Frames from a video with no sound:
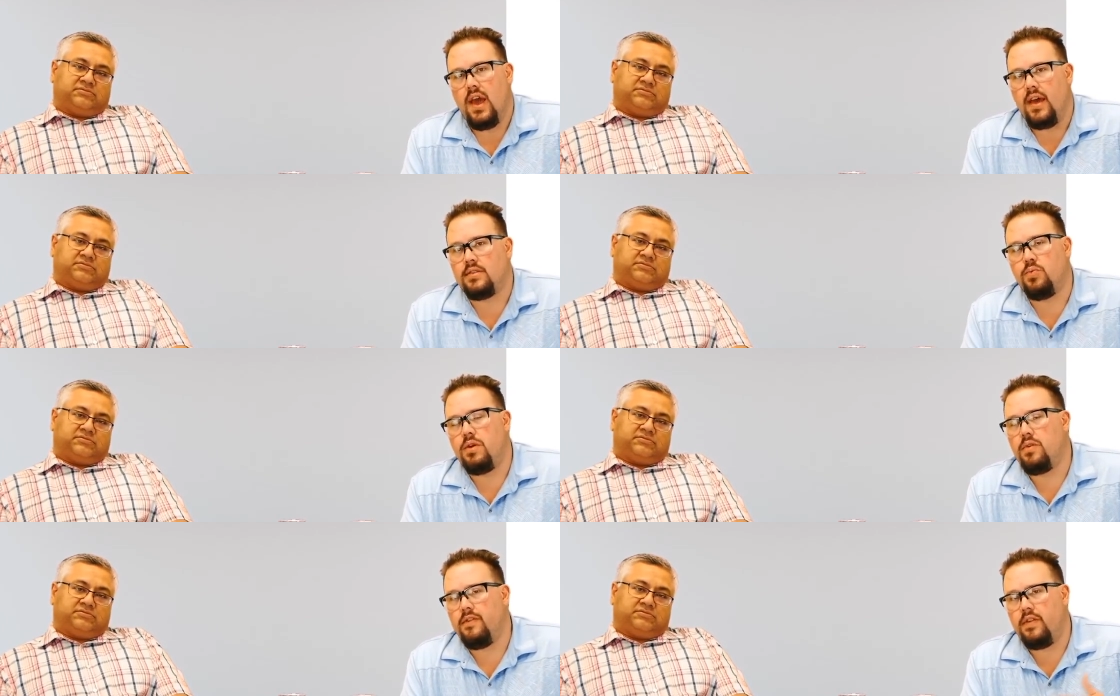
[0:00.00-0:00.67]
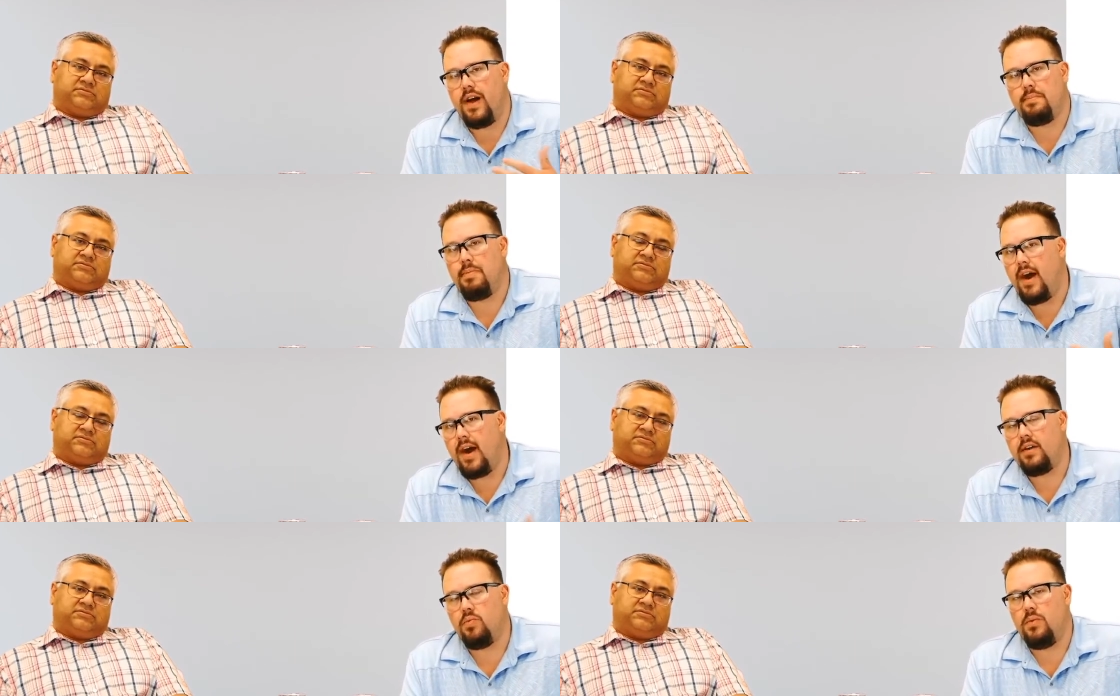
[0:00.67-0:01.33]
Speaker 1: As we reflect
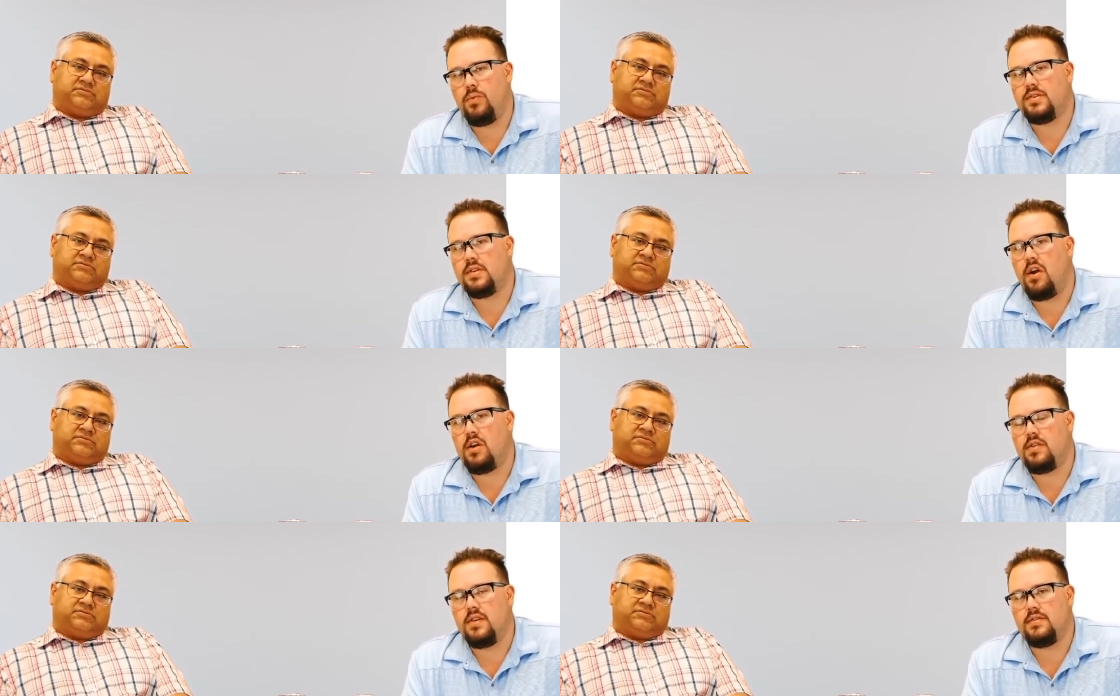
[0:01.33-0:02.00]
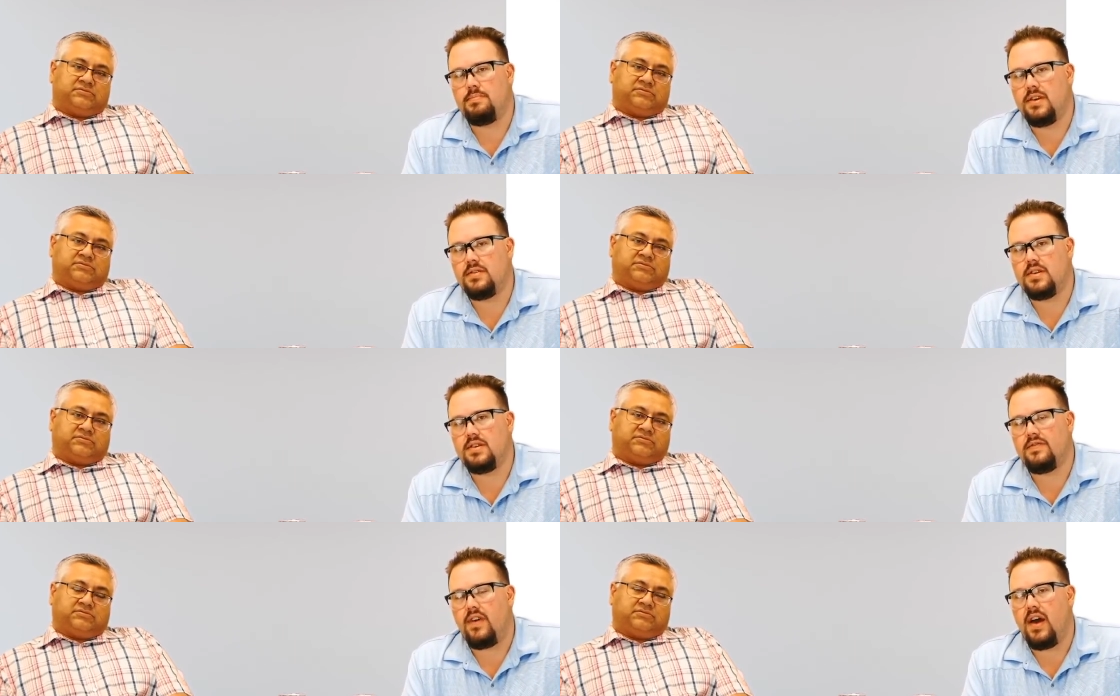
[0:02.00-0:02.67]
back when we started this
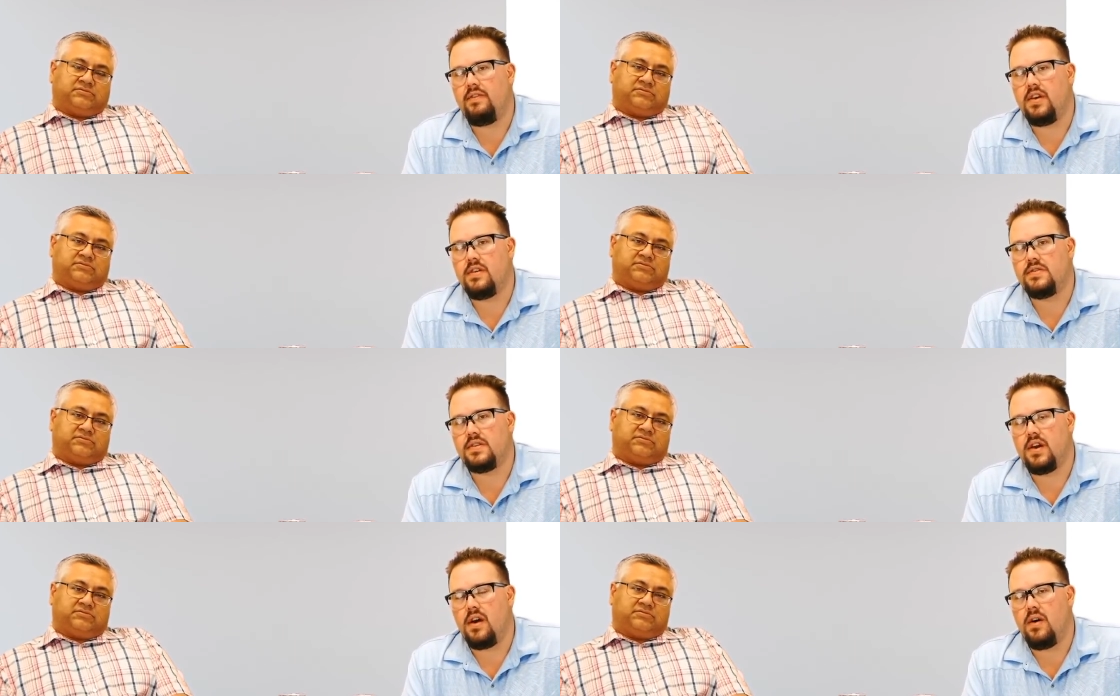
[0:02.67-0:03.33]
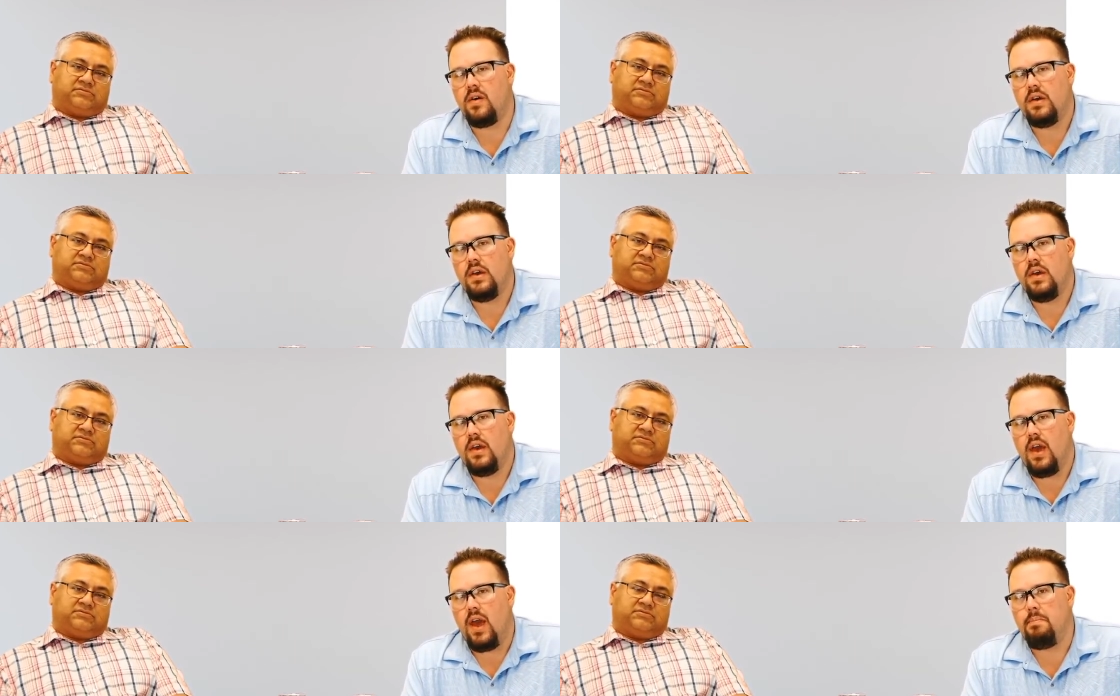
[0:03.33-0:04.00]
business five years ago,
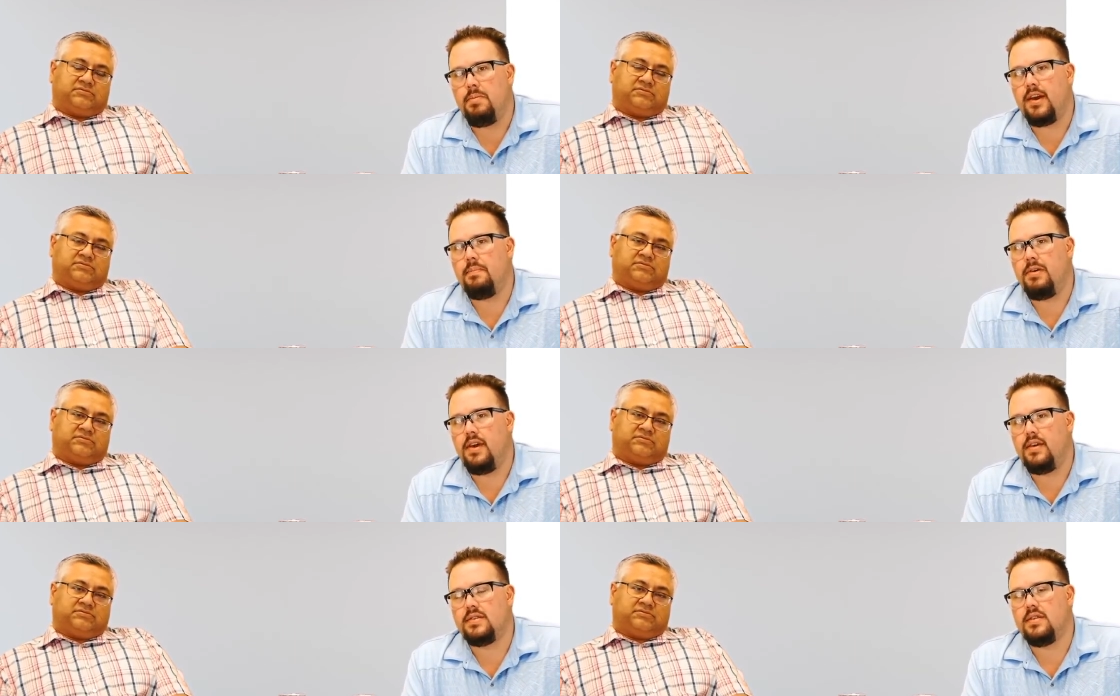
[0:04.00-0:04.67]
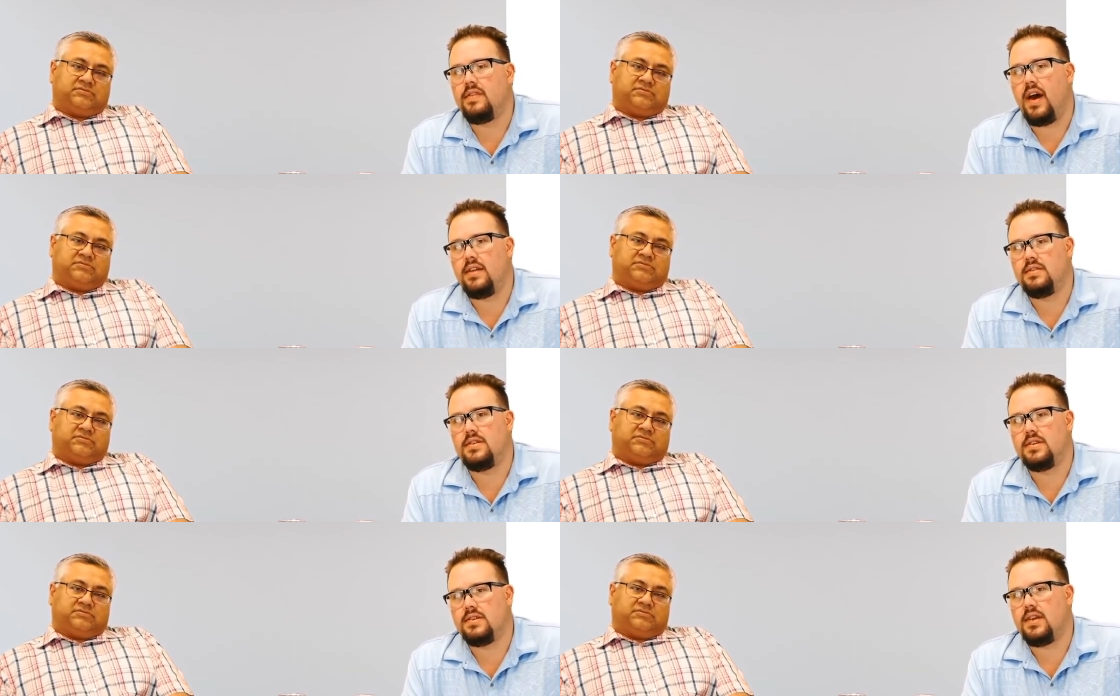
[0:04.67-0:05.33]
a big piece of that
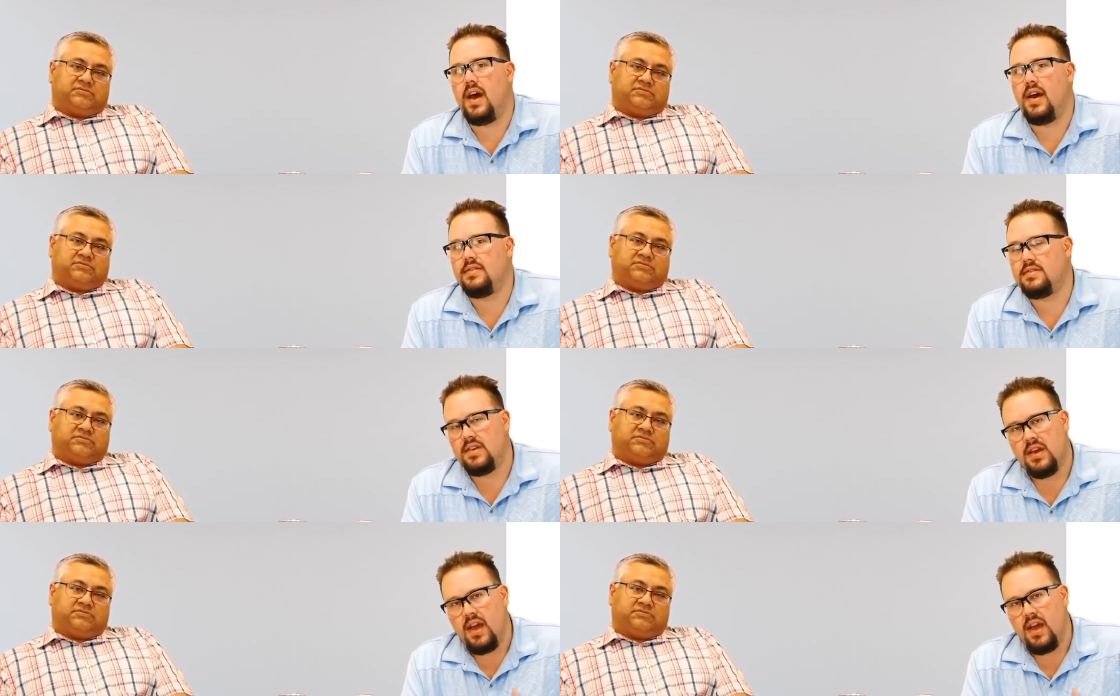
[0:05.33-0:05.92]
success